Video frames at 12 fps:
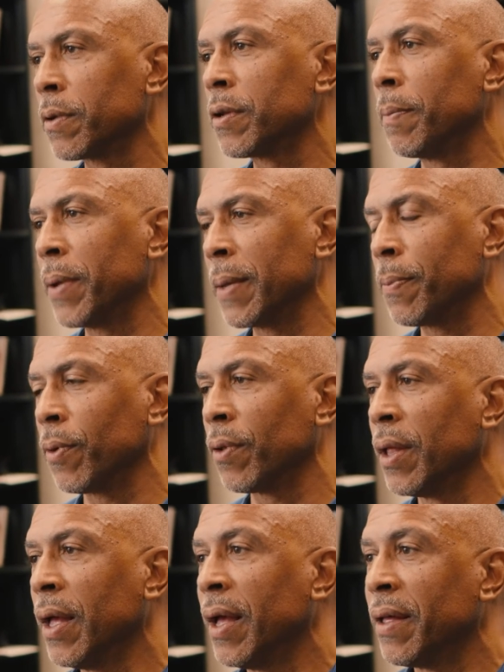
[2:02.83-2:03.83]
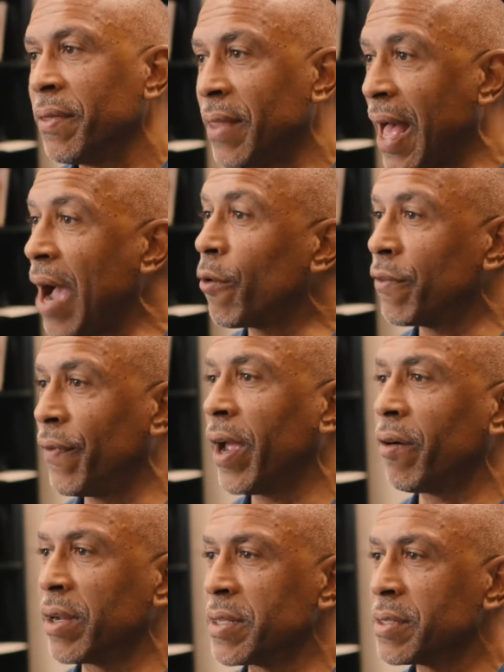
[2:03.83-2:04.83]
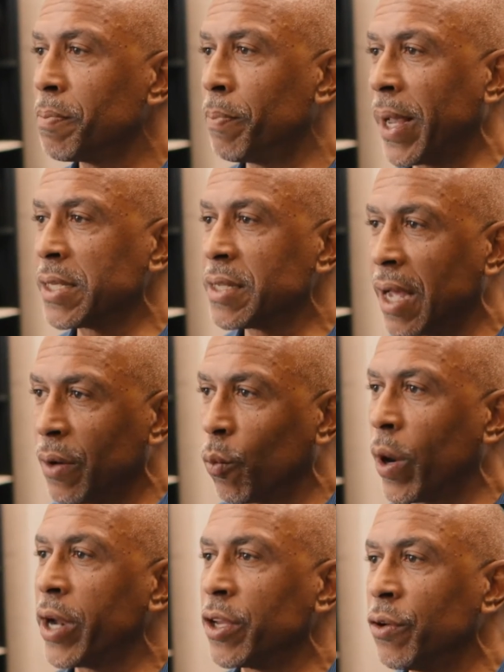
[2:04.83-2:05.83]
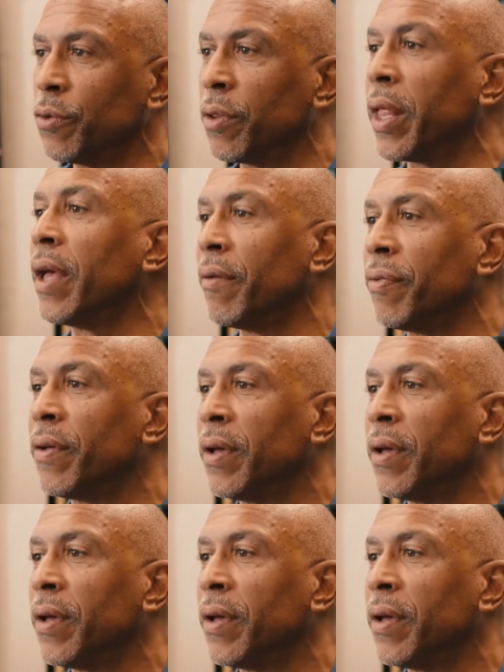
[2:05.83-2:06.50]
to people, how it varies based on where you live.